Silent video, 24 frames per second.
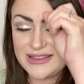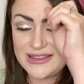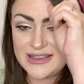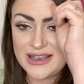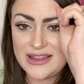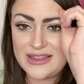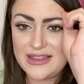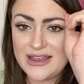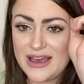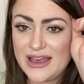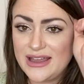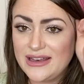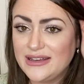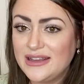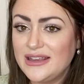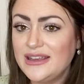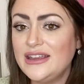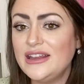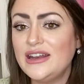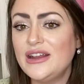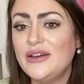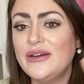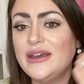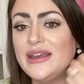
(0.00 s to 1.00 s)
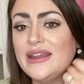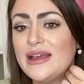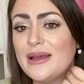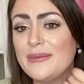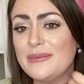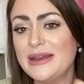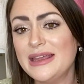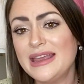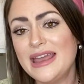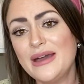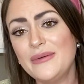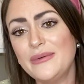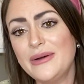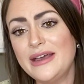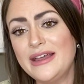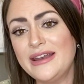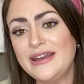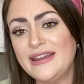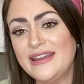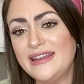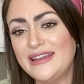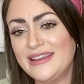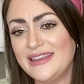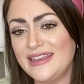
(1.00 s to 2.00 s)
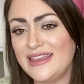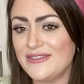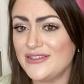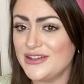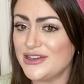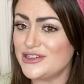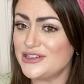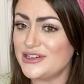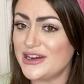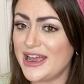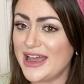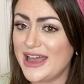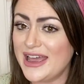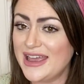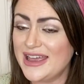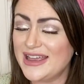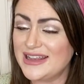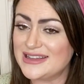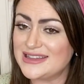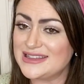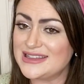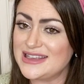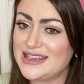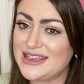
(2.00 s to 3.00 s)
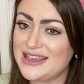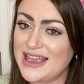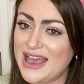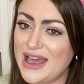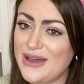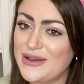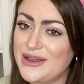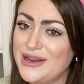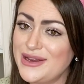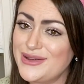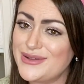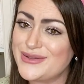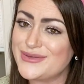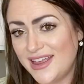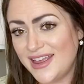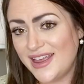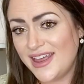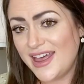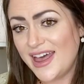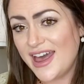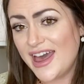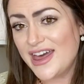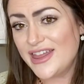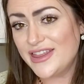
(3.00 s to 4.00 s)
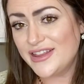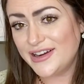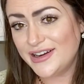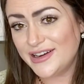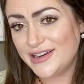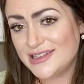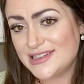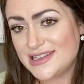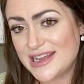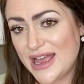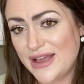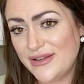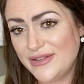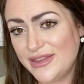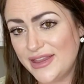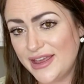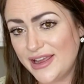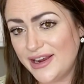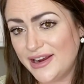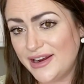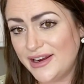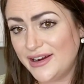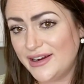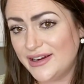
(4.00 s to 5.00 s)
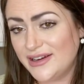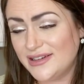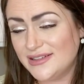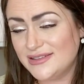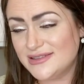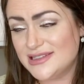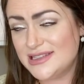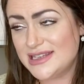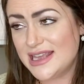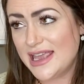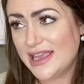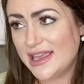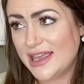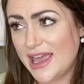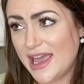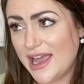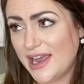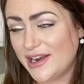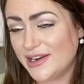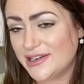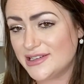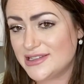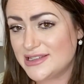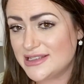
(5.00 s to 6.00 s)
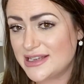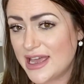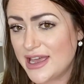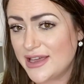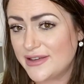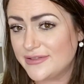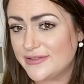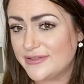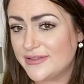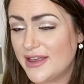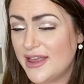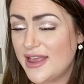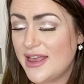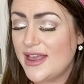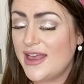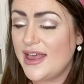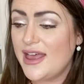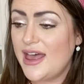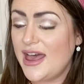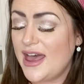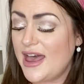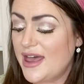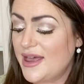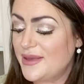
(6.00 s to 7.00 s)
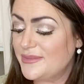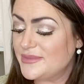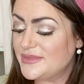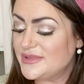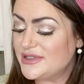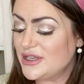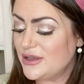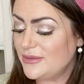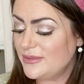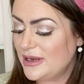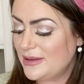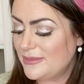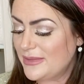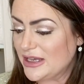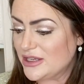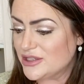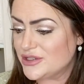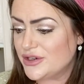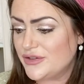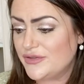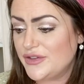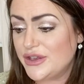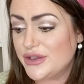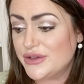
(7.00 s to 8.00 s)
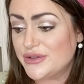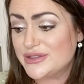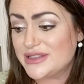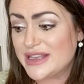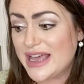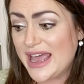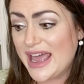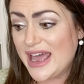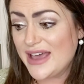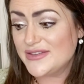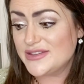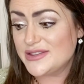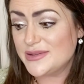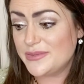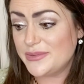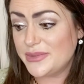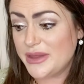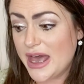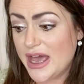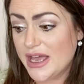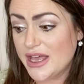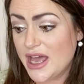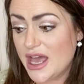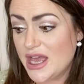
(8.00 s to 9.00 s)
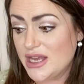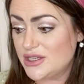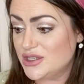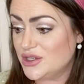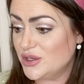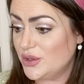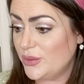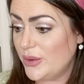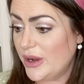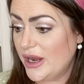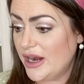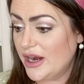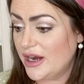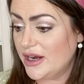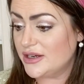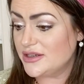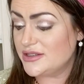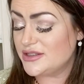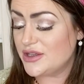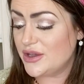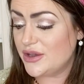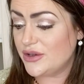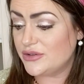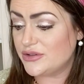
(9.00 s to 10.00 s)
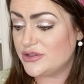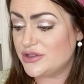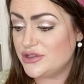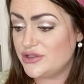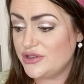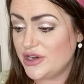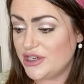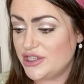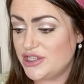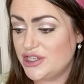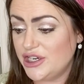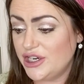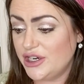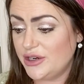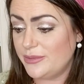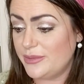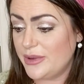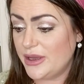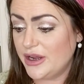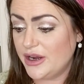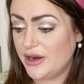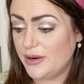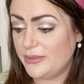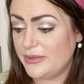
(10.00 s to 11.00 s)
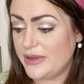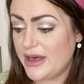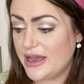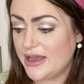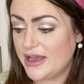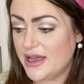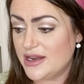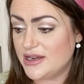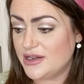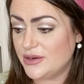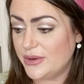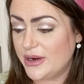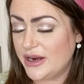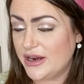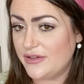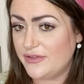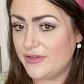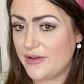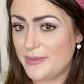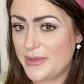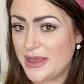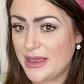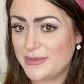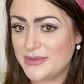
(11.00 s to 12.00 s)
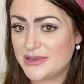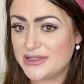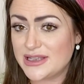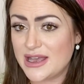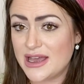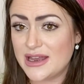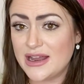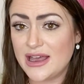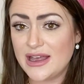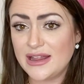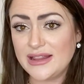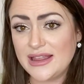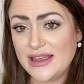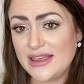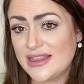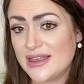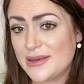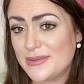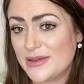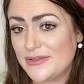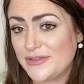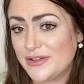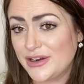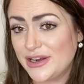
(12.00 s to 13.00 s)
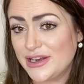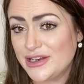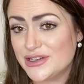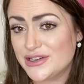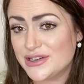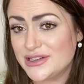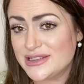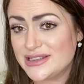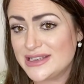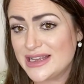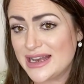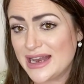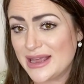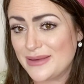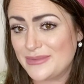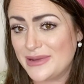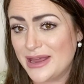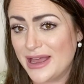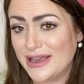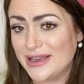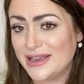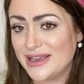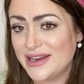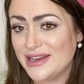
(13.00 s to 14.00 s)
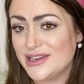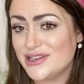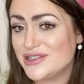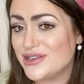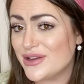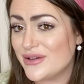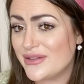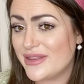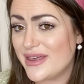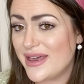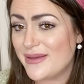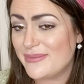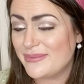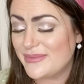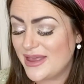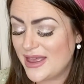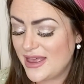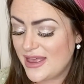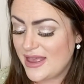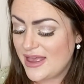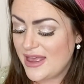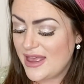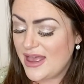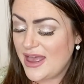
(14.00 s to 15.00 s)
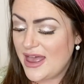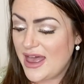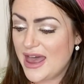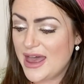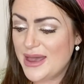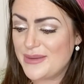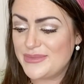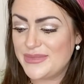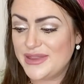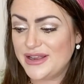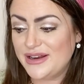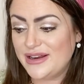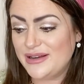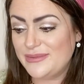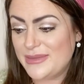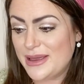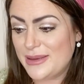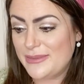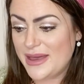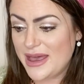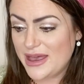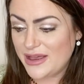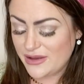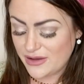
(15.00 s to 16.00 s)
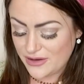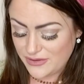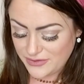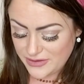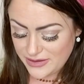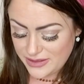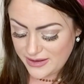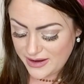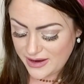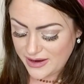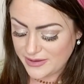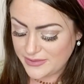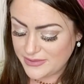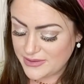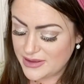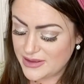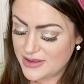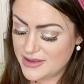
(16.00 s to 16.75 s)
So I thought, you know what, I'm gonna get one, give it a try and see how I do. Other down there take care stuff, so many mixed reviews. I have some black underwear, so stretchier, bigger black underwear from Amazon. I'll link them if you're interested. I'm not gonna show them. They're in my bag over there.